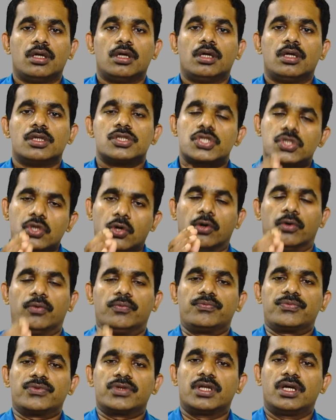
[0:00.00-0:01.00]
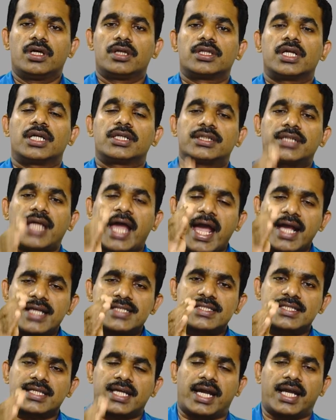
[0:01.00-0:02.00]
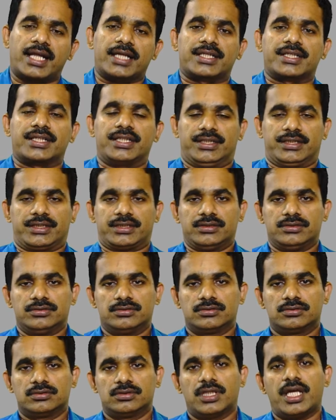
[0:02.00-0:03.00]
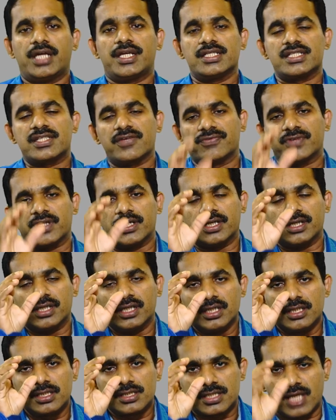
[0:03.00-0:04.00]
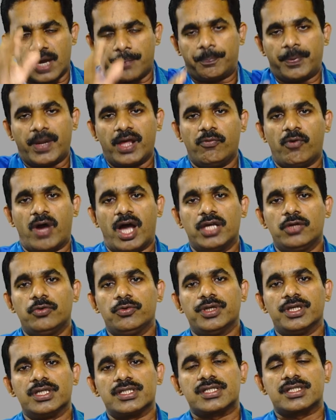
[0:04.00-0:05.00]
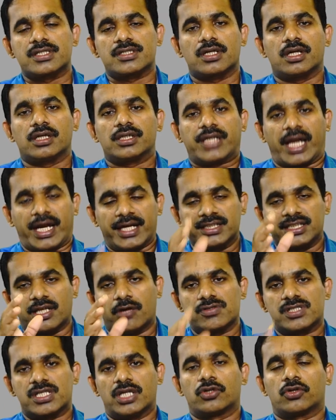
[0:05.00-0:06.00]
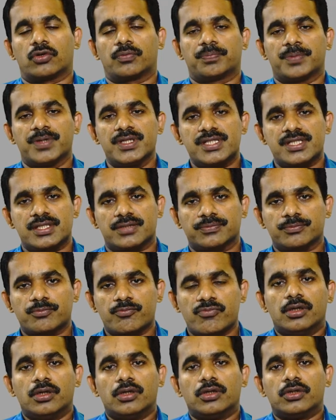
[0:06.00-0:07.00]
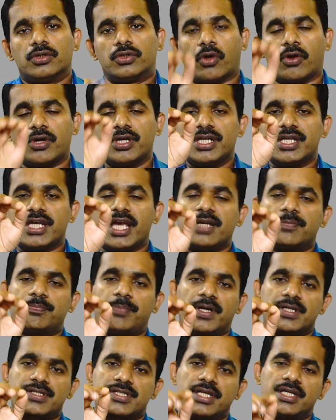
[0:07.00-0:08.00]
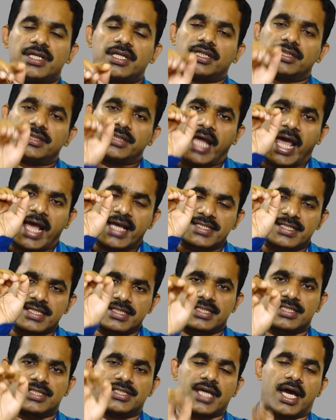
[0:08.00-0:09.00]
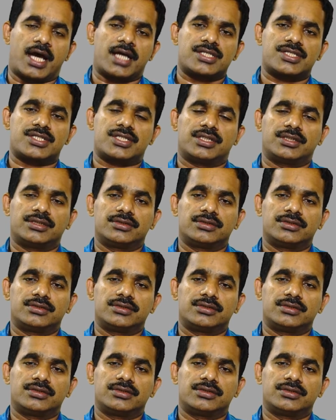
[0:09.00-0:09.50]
So the tax collected, that is, if the supply value is ten thousand rupees, twenty-eight percent tax is charged.